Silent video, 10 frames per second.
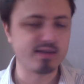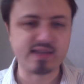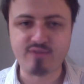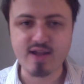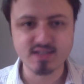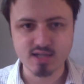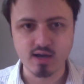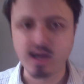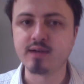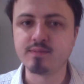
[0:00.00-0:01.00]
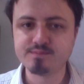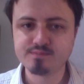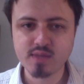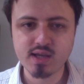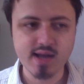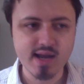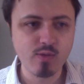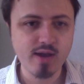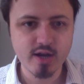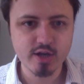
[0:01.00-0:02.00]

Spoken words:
defense line in any way I